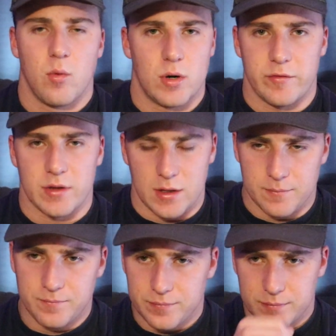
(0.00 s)
whenever
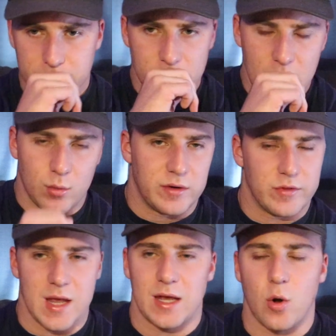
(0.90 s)

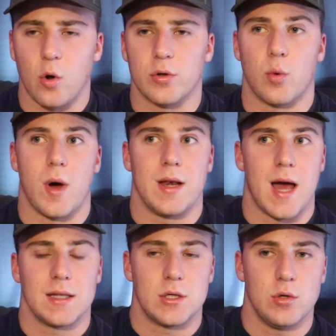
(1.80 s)
they get older what
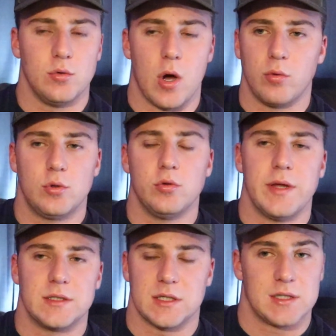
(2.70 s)
not to do. Don't do
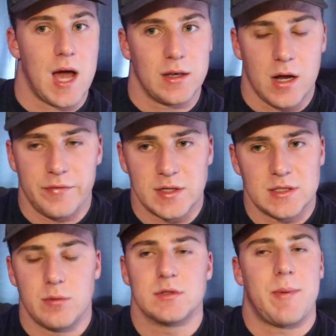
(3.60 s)
this because I've done
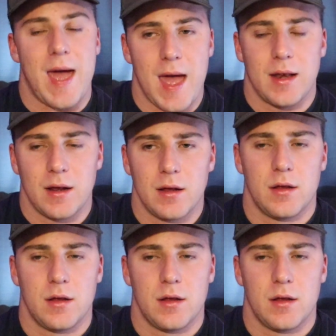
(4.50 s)
this and it was bad.